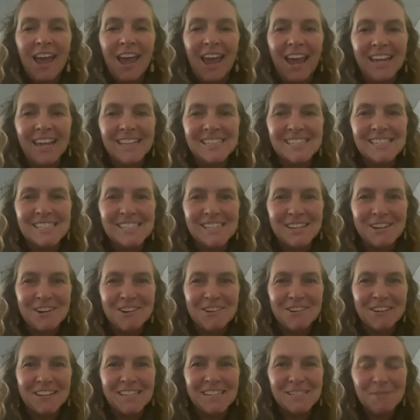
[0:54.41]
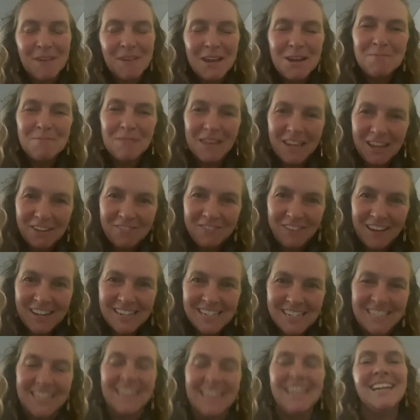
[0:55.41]
And so it's been a big
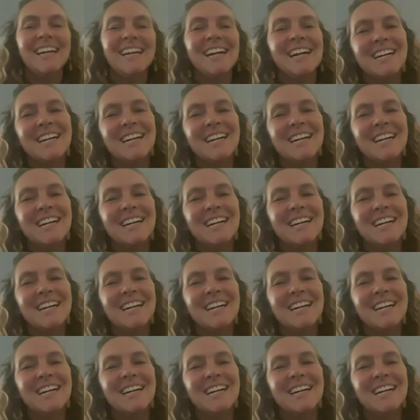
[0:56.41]
adventure.